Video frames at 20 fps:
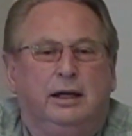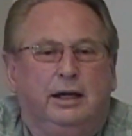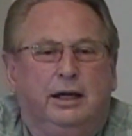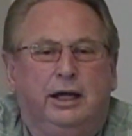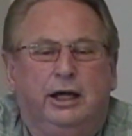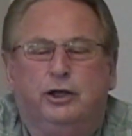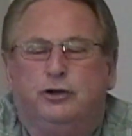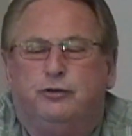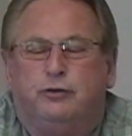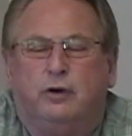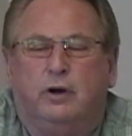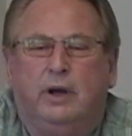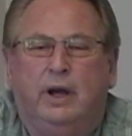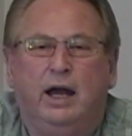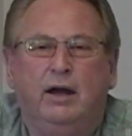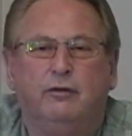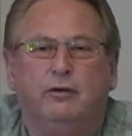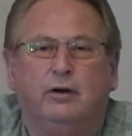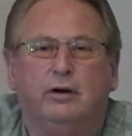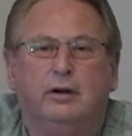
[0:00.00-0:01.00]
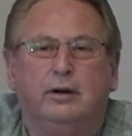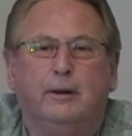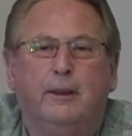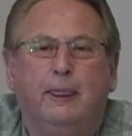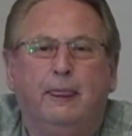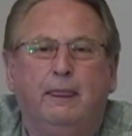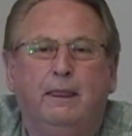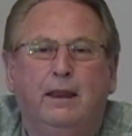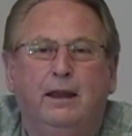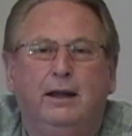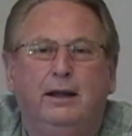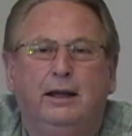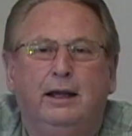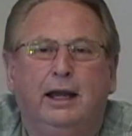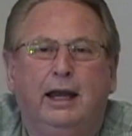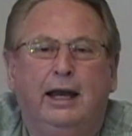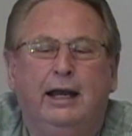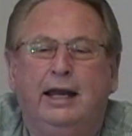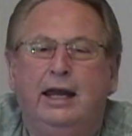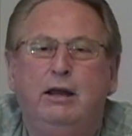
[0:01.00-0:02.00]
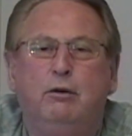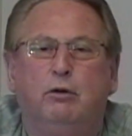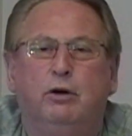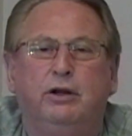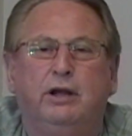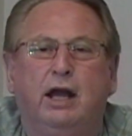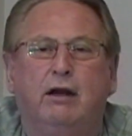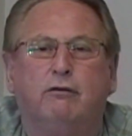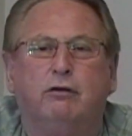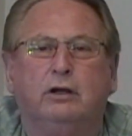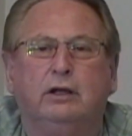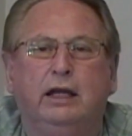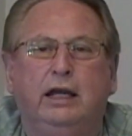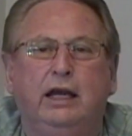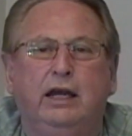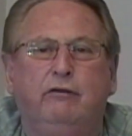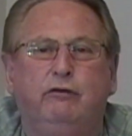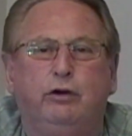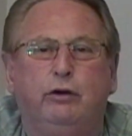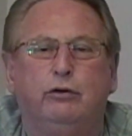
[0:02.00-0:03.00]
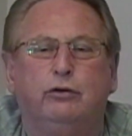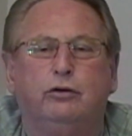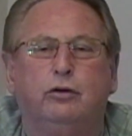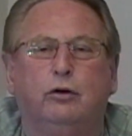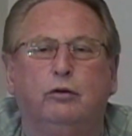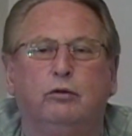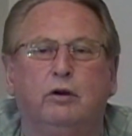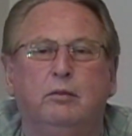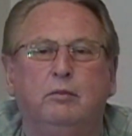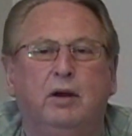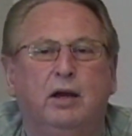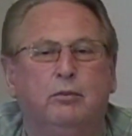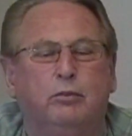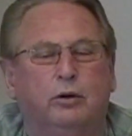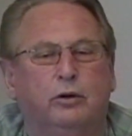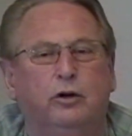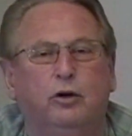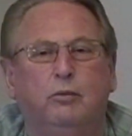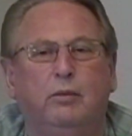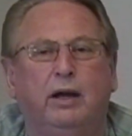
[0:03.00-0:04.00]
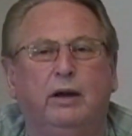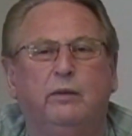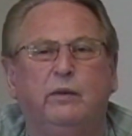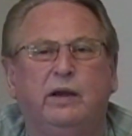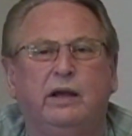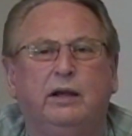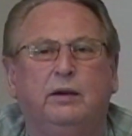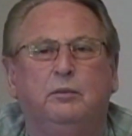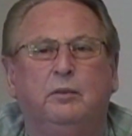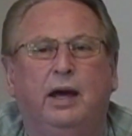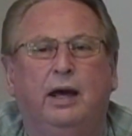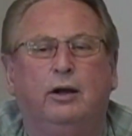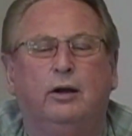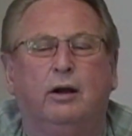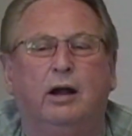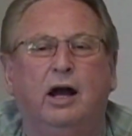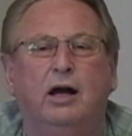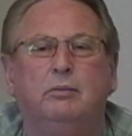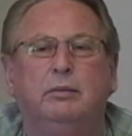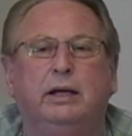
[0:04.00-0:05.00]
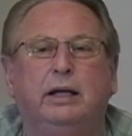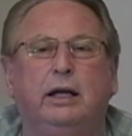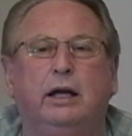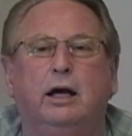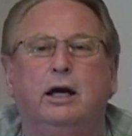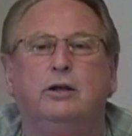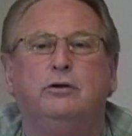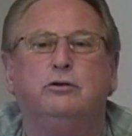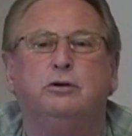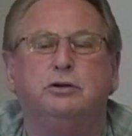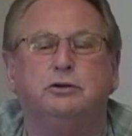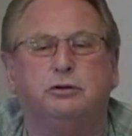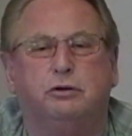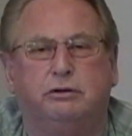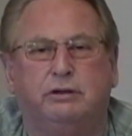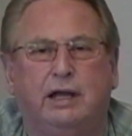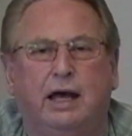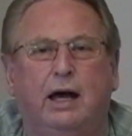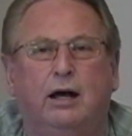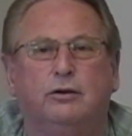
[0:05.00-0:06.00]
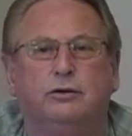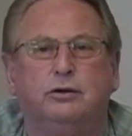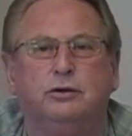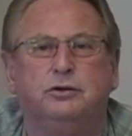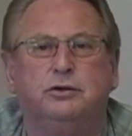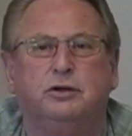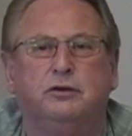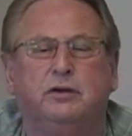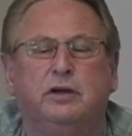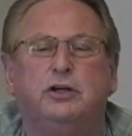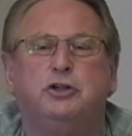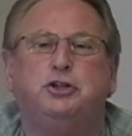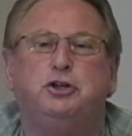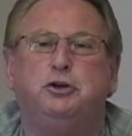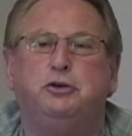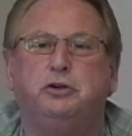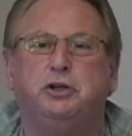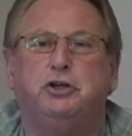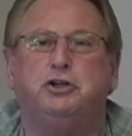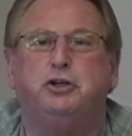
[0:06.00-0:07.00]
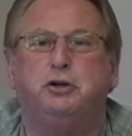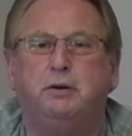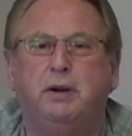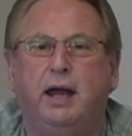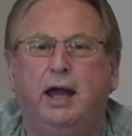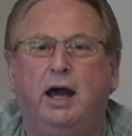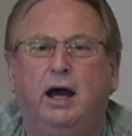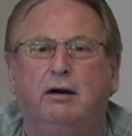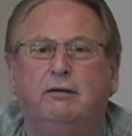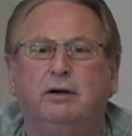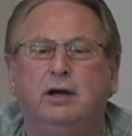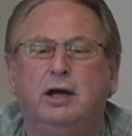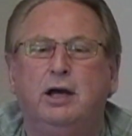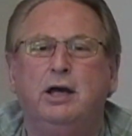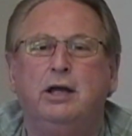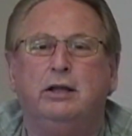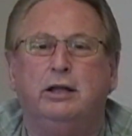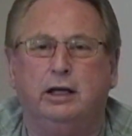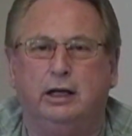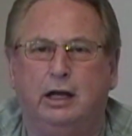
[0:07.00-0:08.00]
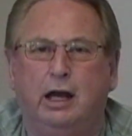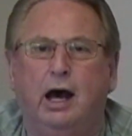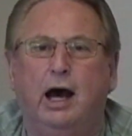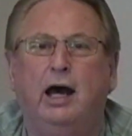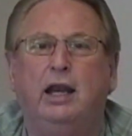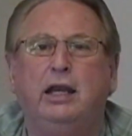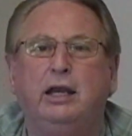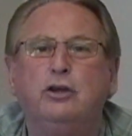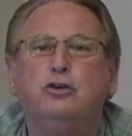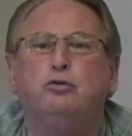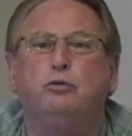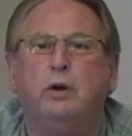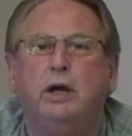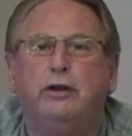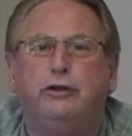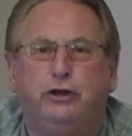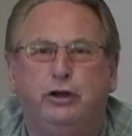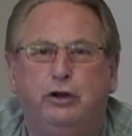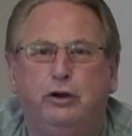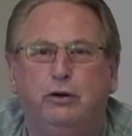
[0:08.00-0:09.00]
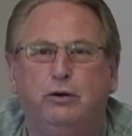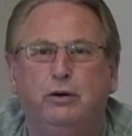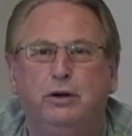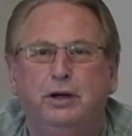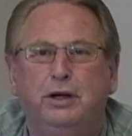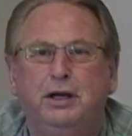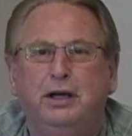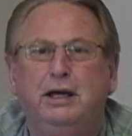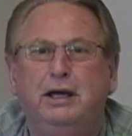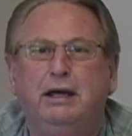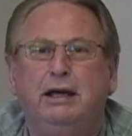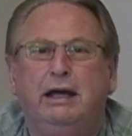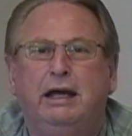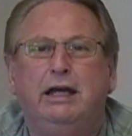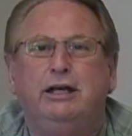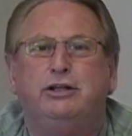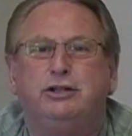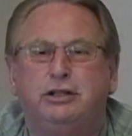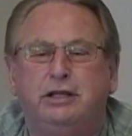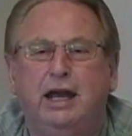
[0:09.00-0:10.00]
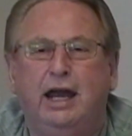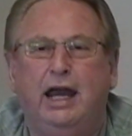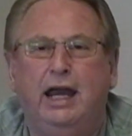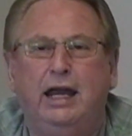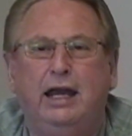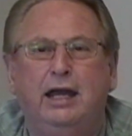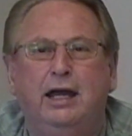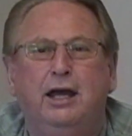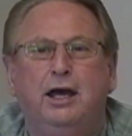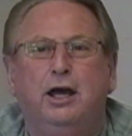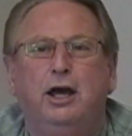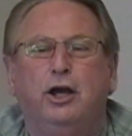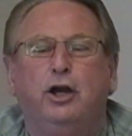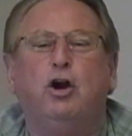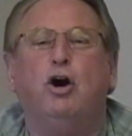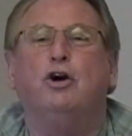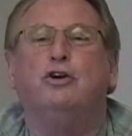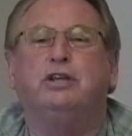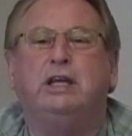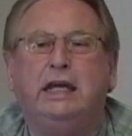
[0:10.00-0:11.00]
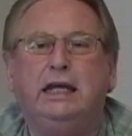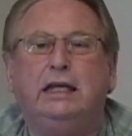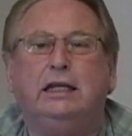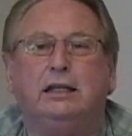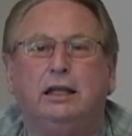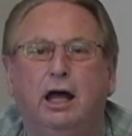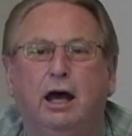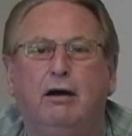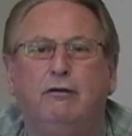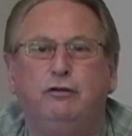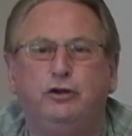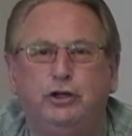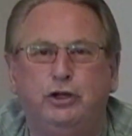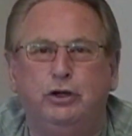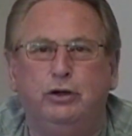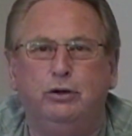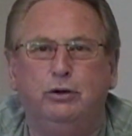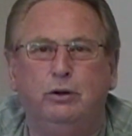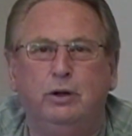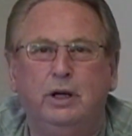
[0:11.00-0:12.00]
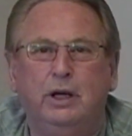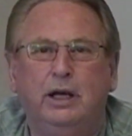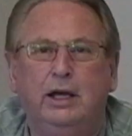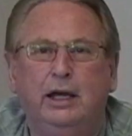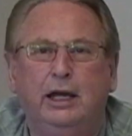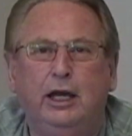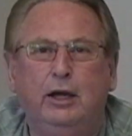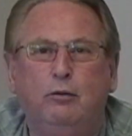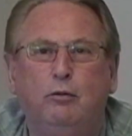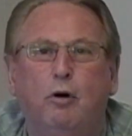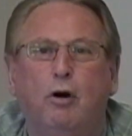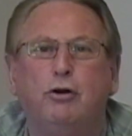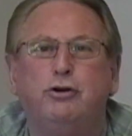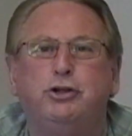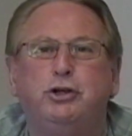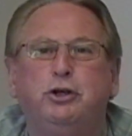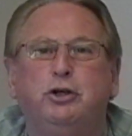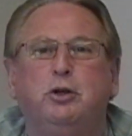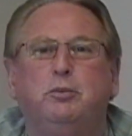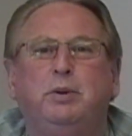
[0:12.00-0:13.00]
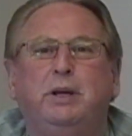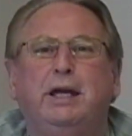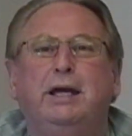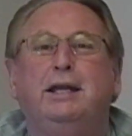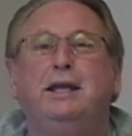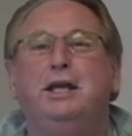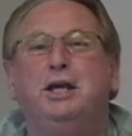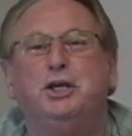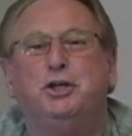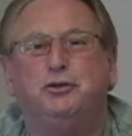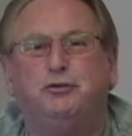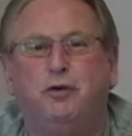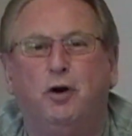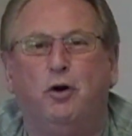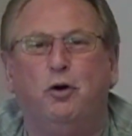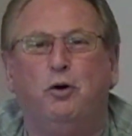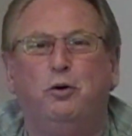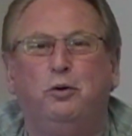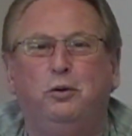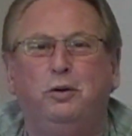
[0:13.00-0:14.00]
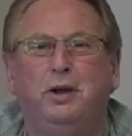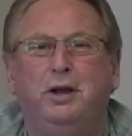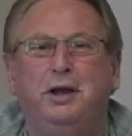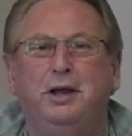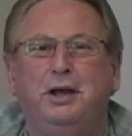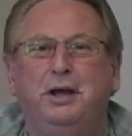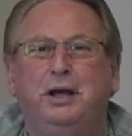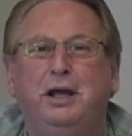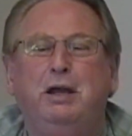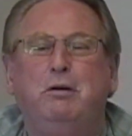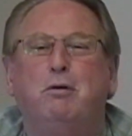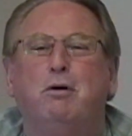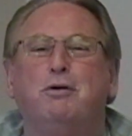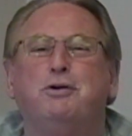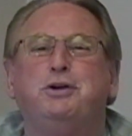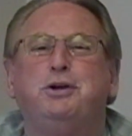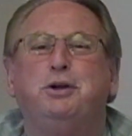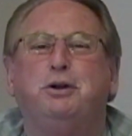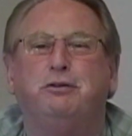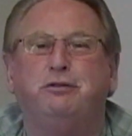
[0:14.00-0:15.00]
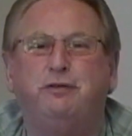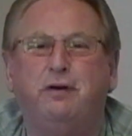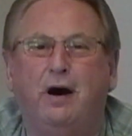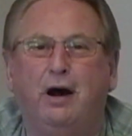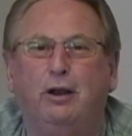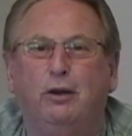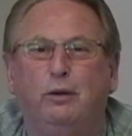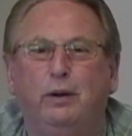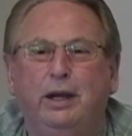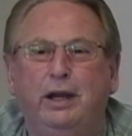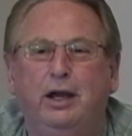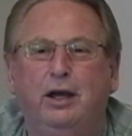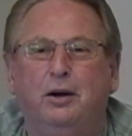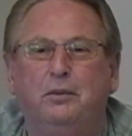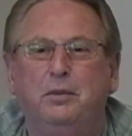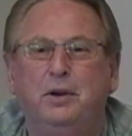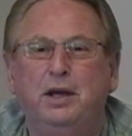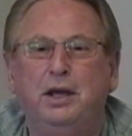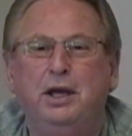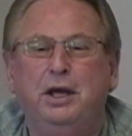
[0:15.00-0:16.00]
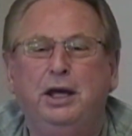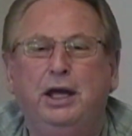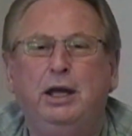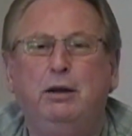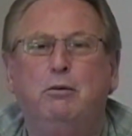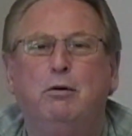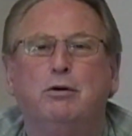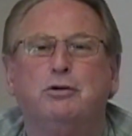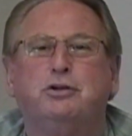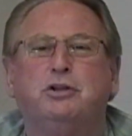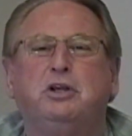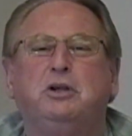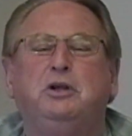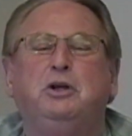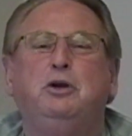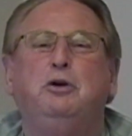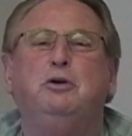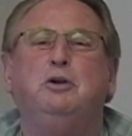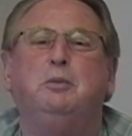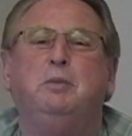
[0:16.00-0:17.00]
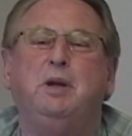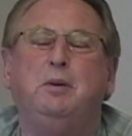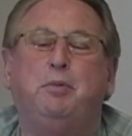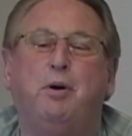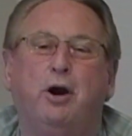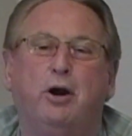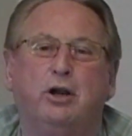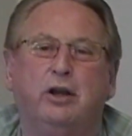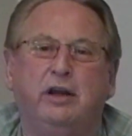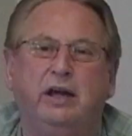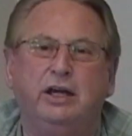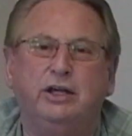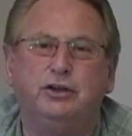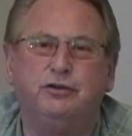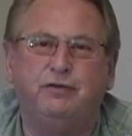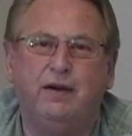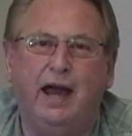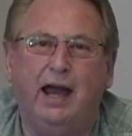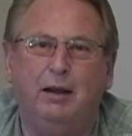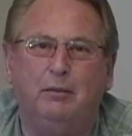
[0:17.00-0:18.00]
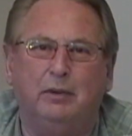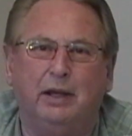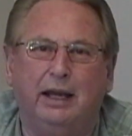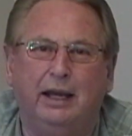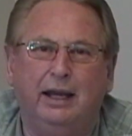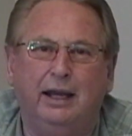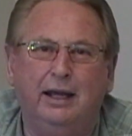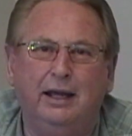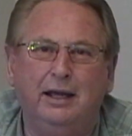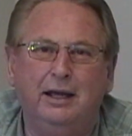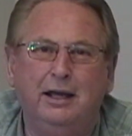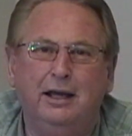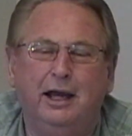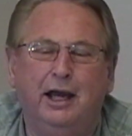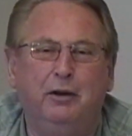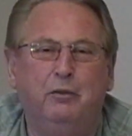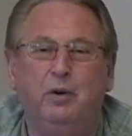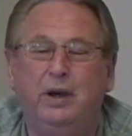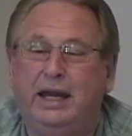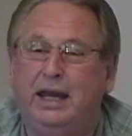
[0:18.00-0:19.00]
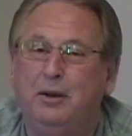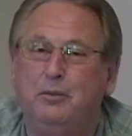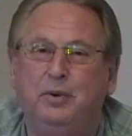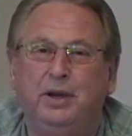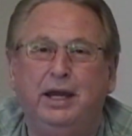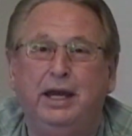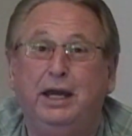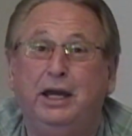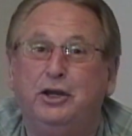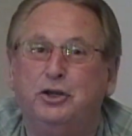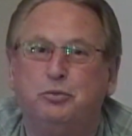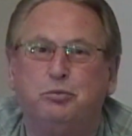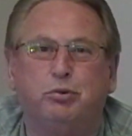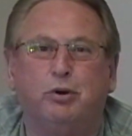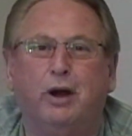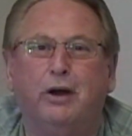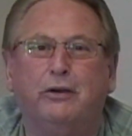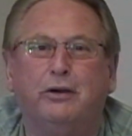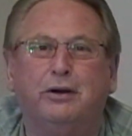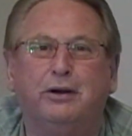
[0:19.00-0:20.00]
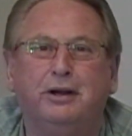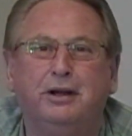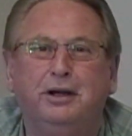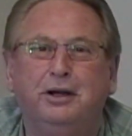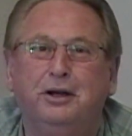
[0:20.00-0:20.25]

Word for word: is forever, and He will never leave you. So remember, no matter how many hundreds or thousands of issues that you have, that God is with you each day because He loves you he wants you to be in His fold. He wants you to follow Him. He wants you to be part of His family, and we can be His brother.